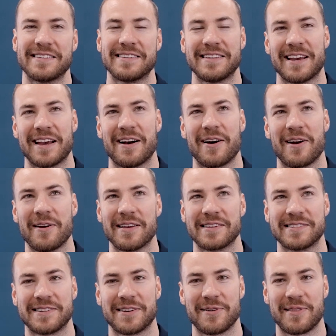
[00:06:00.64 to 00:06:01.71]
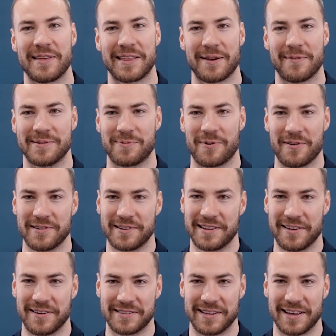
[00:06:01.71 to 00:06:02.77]
yeah, I don't necessarily think that was
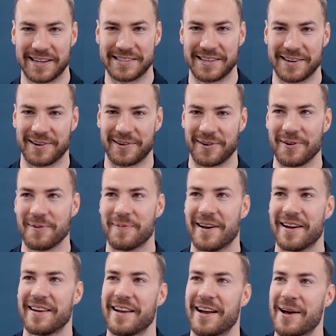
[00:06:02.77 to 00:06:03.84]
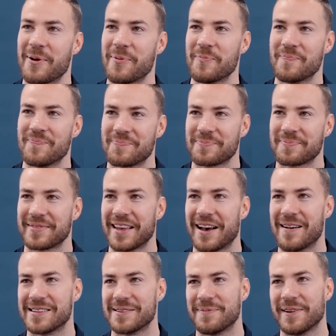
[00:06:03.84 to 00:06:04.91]
warranted, those legs that it grew, but no, it
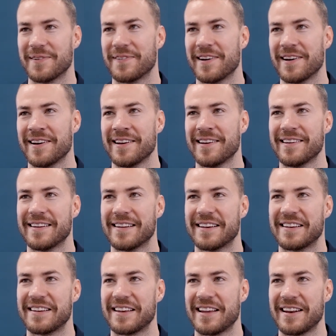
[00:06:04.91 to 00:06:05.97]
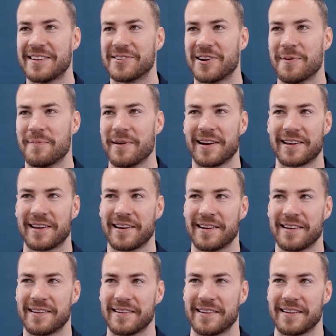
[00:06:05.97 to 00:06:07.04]
was a bit of fun, and anytime Ben
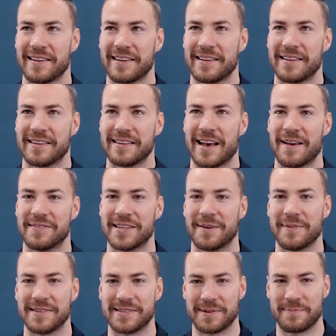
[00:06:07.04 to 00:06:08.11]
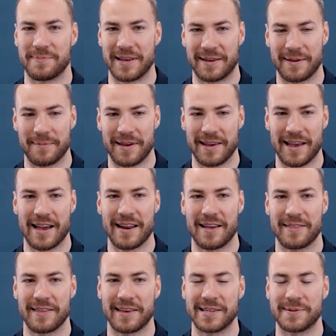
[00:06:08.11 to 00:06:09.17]
can have something to pick at me at, I
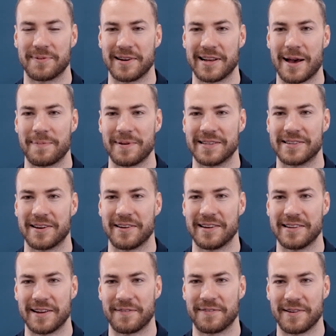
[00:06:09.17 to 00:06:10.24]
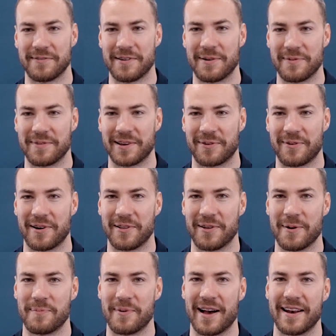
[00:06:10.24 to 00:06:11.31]
think he's pretty happy, so he definitely ran with it quite a
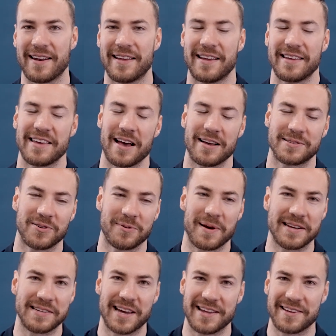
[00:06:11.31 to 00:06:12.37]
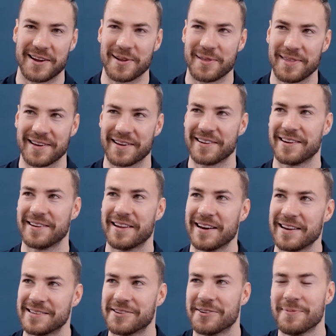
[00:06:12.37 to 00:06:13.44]
lot. But yeah, I still maintain it. I don't think I did
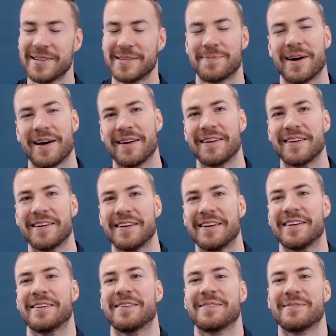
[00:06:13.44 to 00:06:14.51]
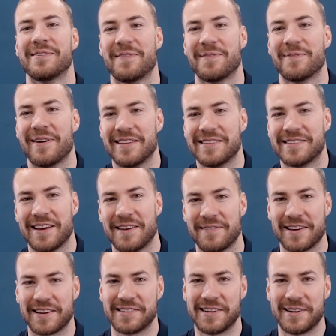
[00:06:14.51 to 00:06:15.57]
any Zoomies, but we'll have to wait and see for
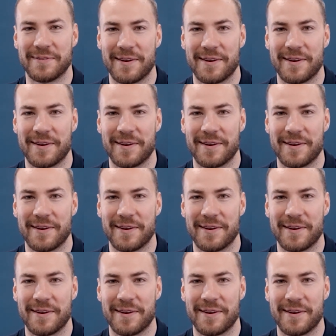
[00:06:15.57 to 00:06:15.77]
next year